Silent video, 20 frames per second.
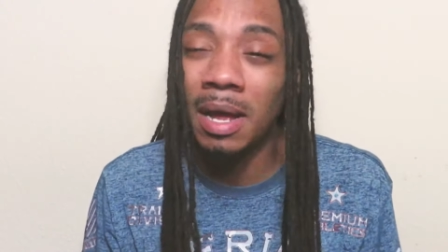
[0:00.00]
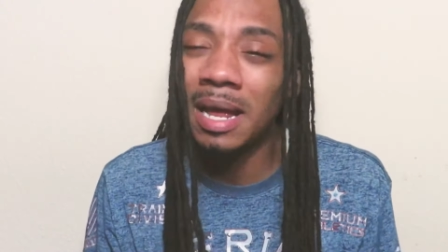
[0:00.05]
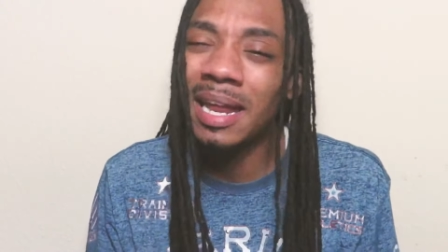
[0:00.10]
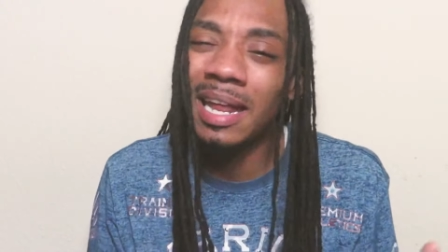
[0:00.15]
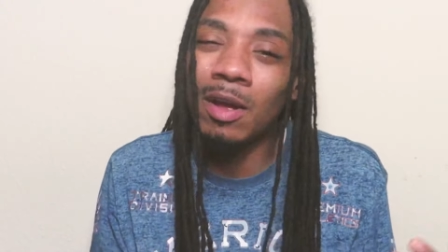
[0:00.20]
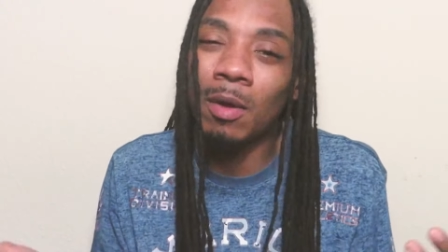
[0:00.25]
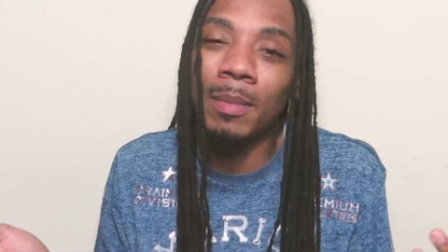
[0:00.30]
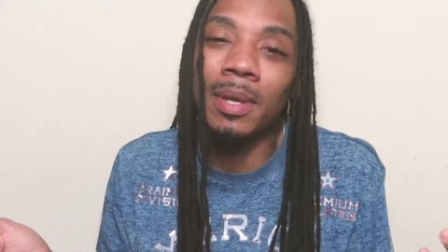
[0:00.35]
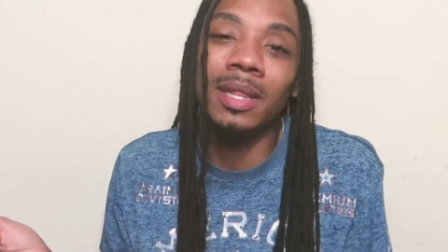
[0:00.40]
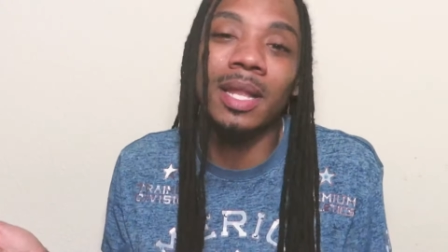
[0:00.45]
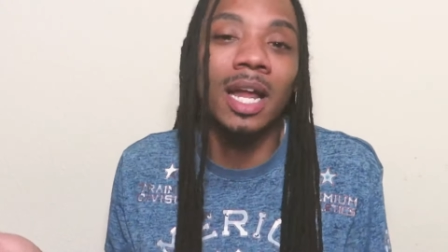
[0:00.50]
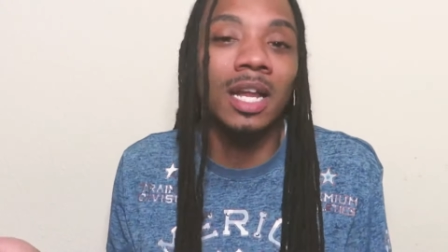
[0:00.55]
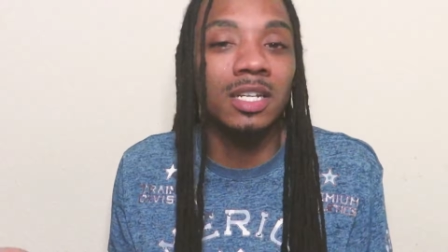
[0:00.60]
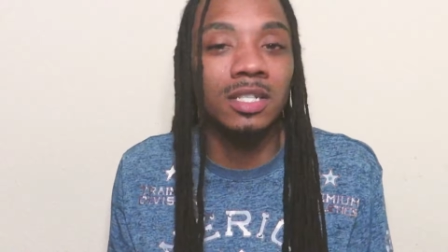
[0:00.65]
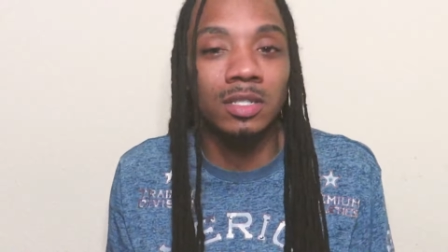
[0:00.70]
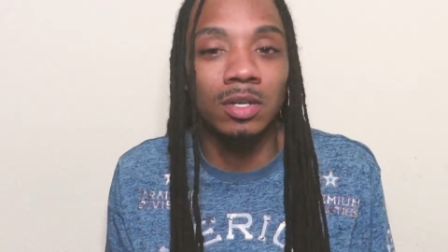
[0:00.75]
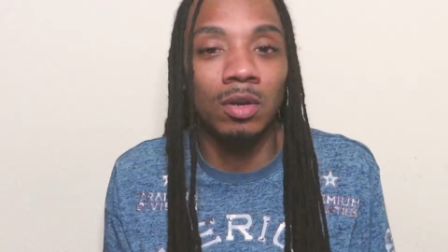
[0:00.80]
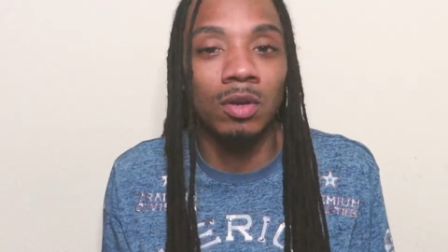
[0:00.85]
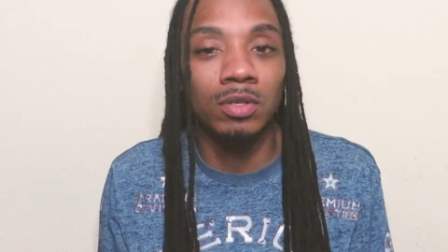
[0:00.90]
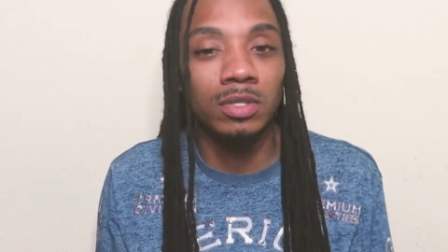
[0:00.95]
It ain't gonna be a lot of
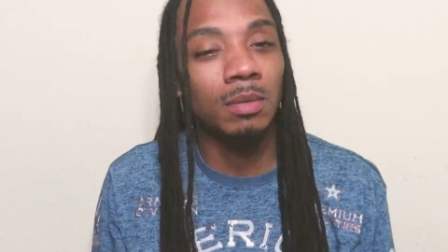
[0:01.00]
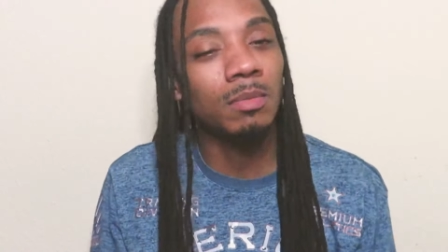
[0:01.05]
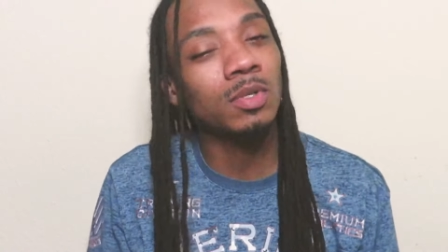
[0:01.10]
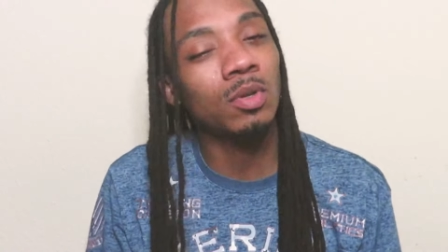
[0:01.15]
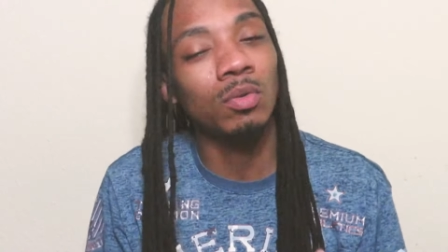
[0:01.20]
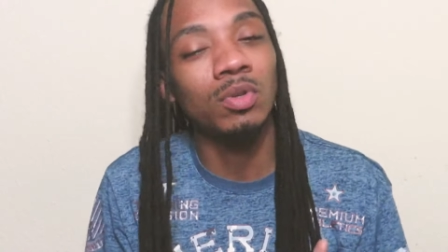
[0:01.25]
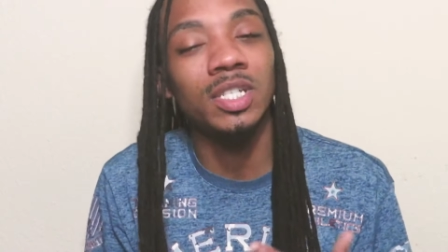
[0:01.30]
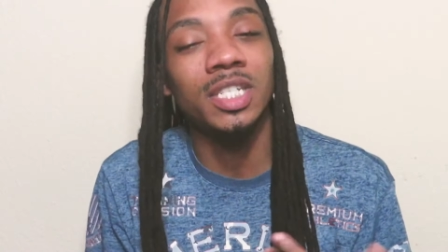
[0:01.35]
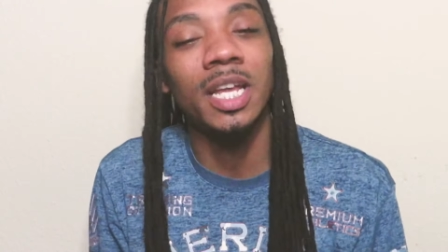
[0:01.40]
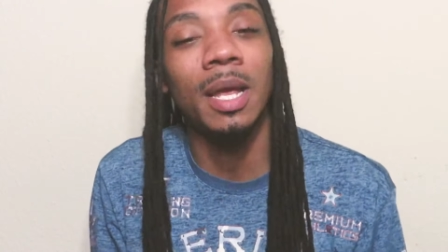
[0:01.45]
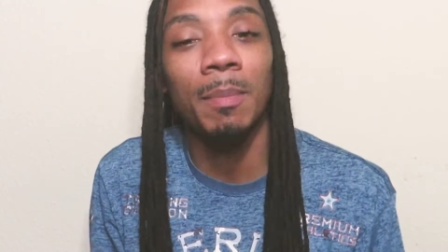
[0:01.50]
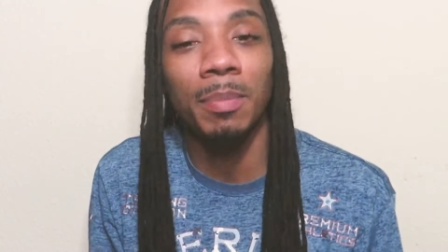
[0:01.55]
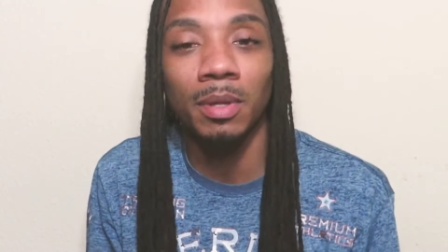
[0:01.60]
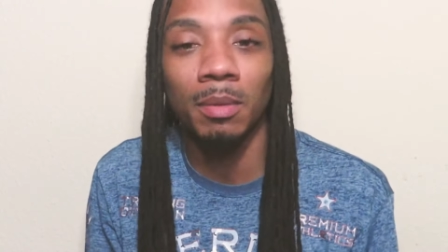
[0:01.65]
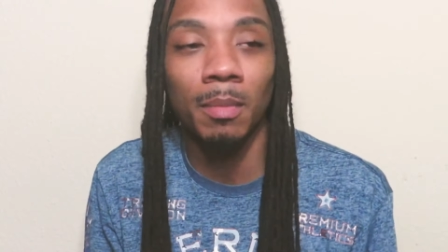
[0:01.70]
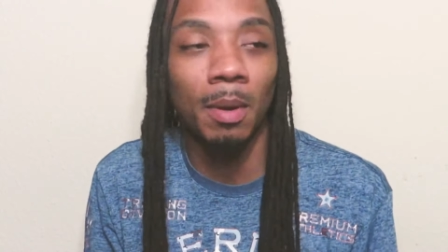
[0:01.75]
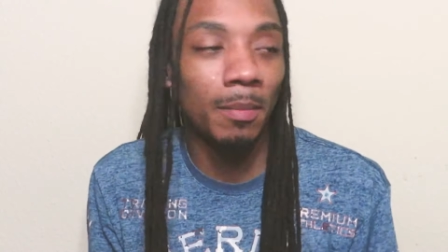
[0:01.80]
songs. I'm just gonna sample them.